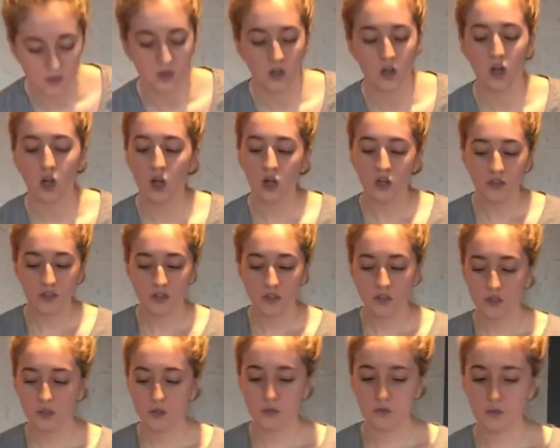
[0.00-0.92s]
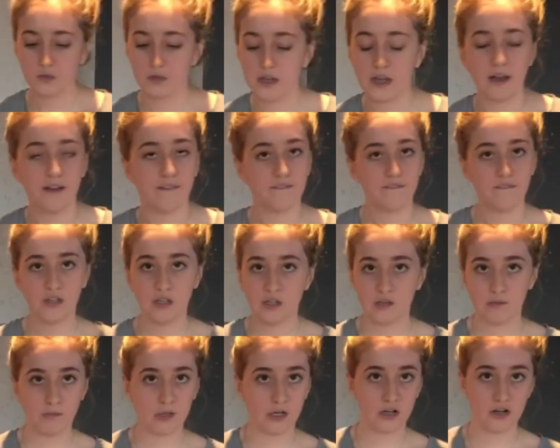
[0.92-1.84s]
Also, yeah,
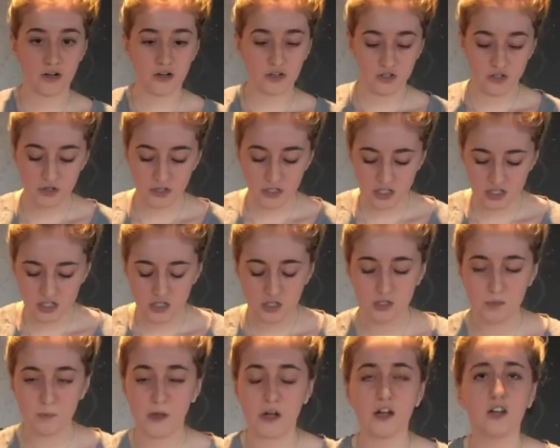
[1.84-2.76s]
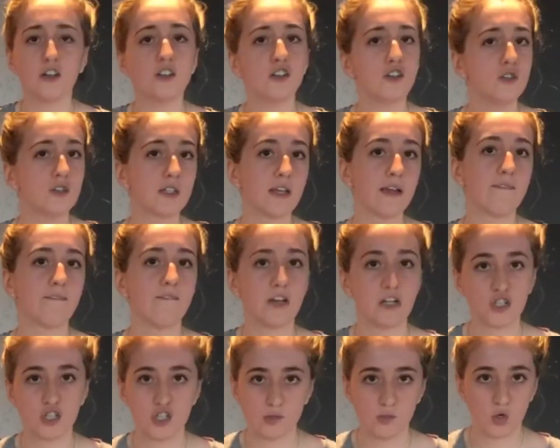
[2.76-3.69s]
vegan butter. You don't need to use butter. Use like
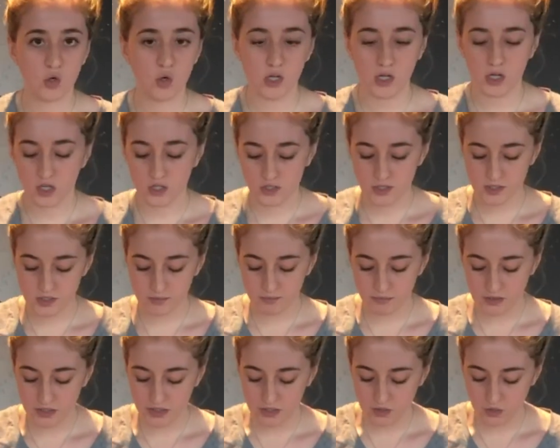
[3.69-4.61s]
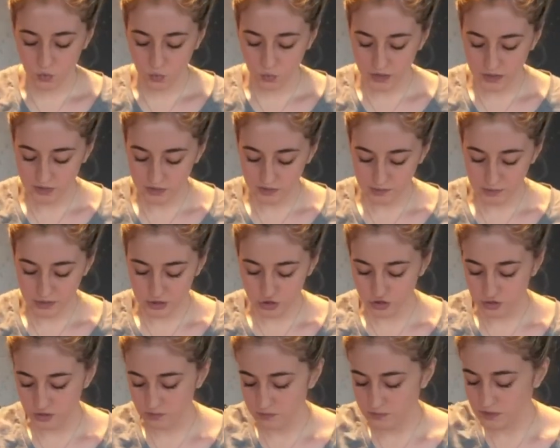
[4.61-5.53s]
vegetable oil or something with the
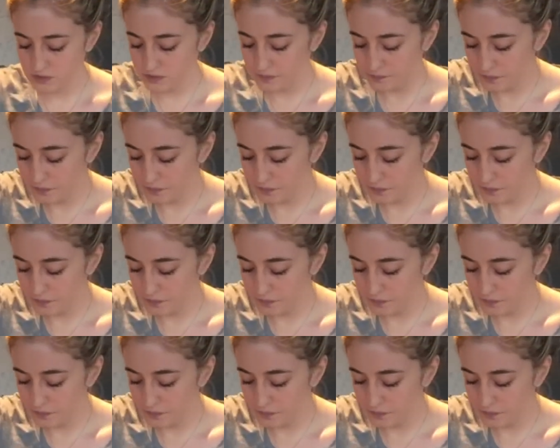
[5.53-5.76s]
mushrooms.